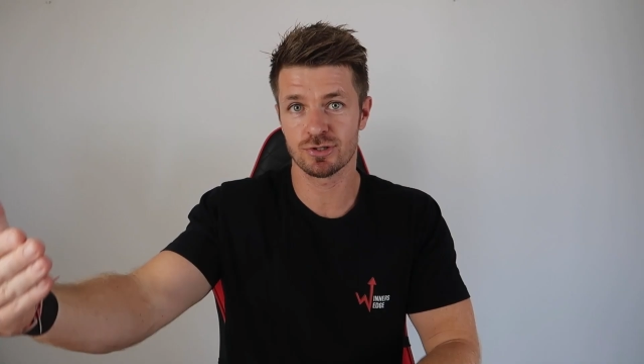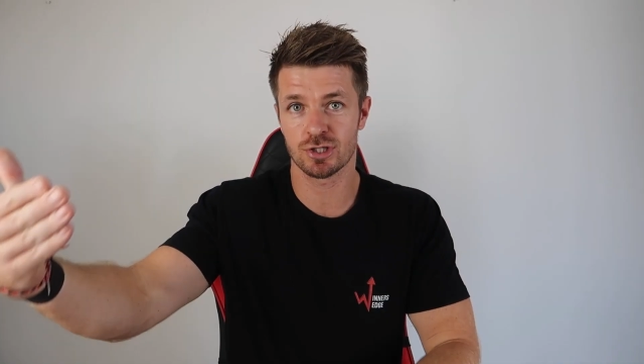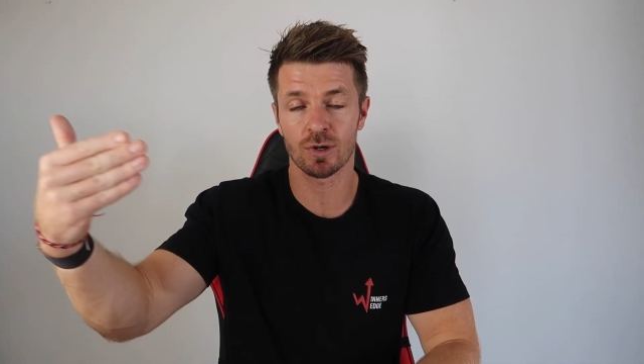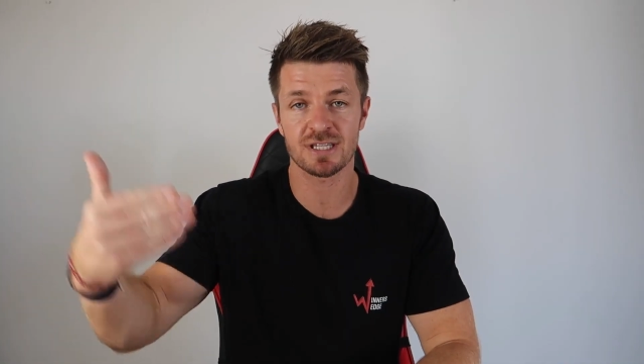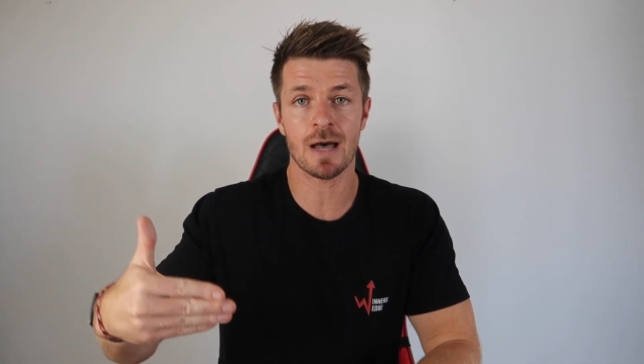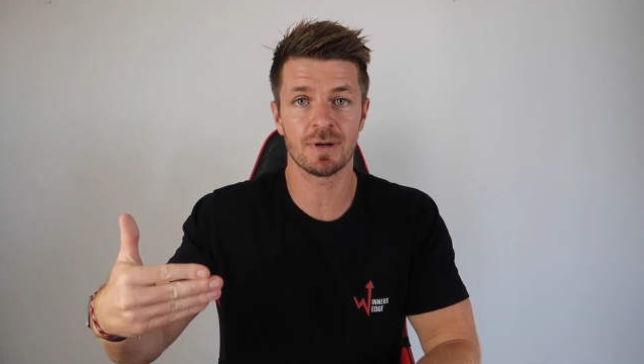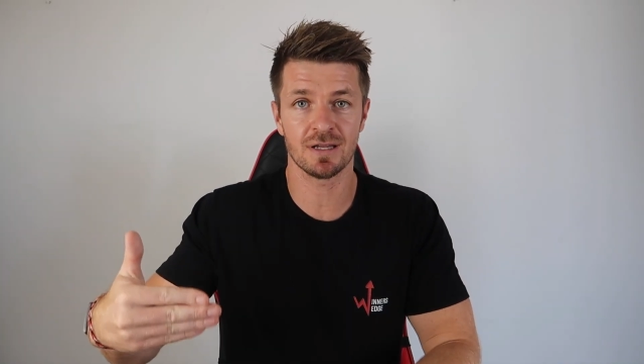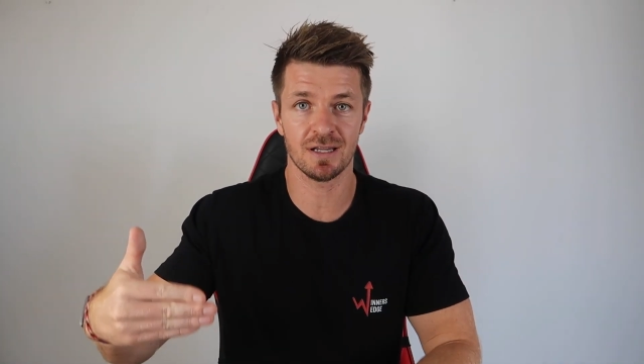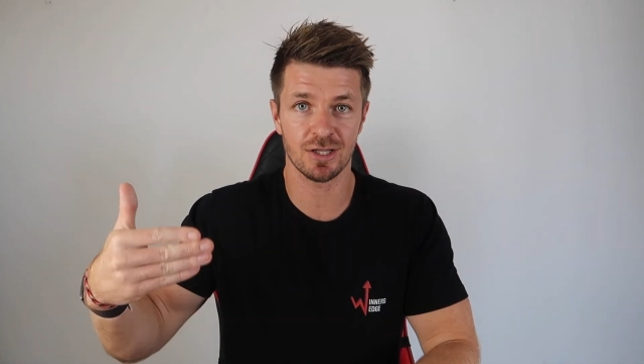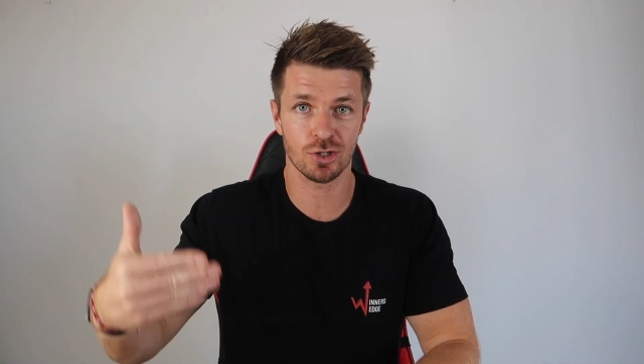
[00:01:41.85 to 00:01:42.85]
to what's
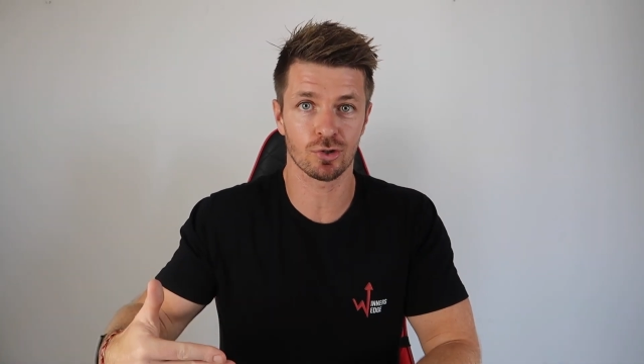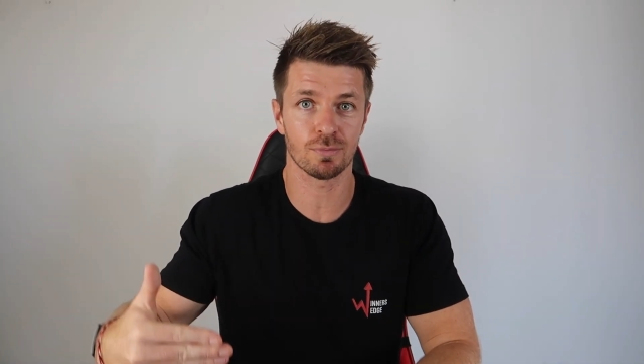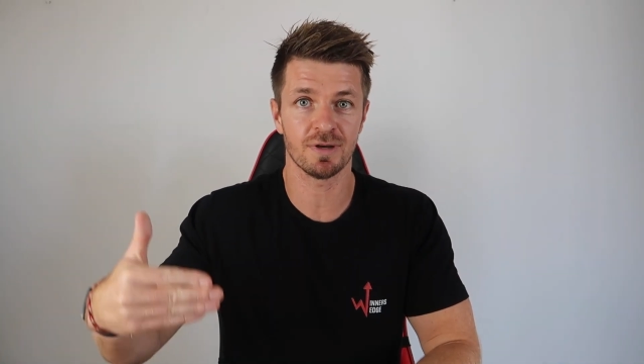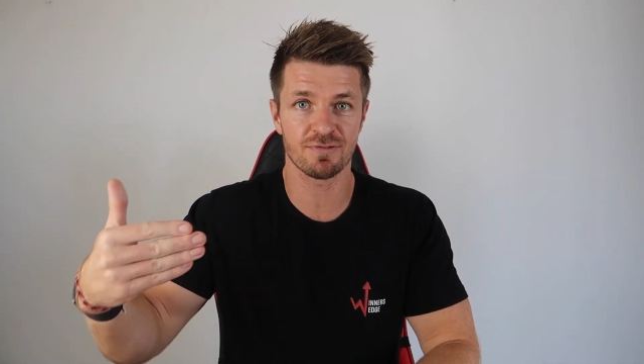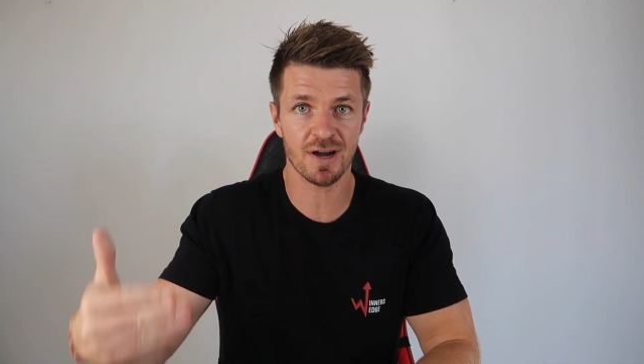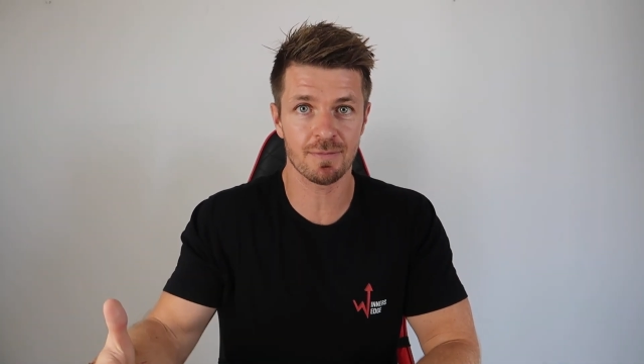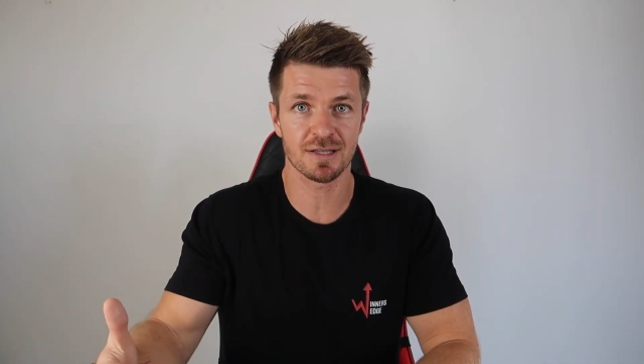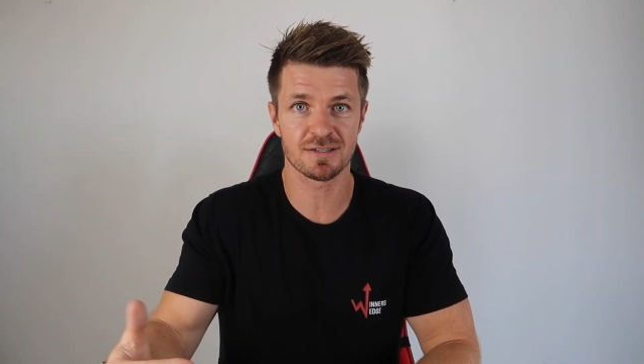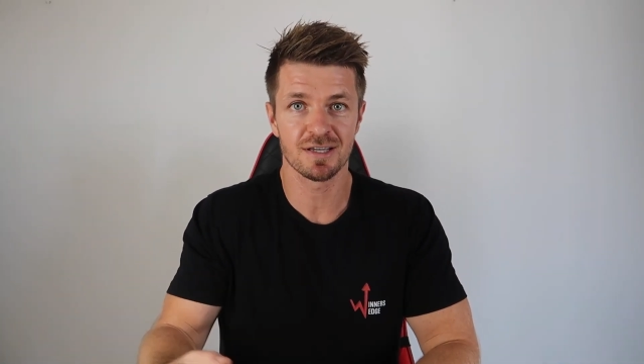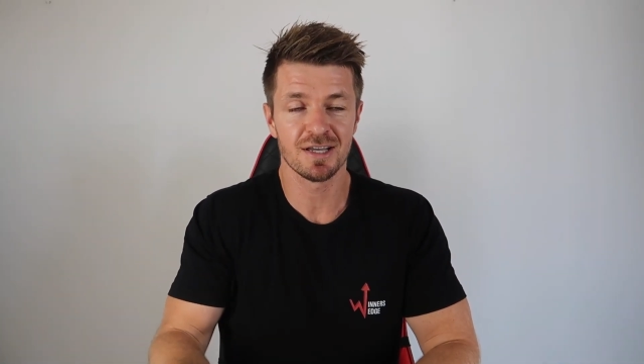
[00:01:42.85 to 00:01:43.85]
happening in your
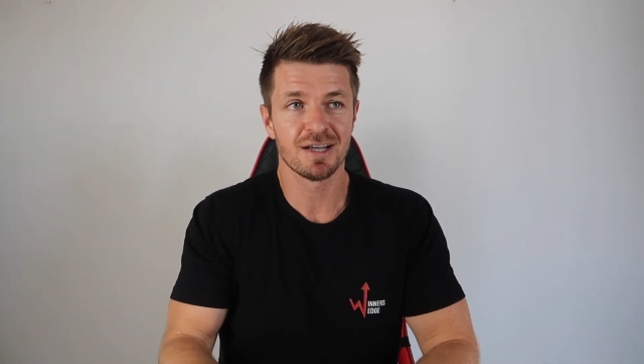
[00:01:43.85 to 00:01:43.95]
environment.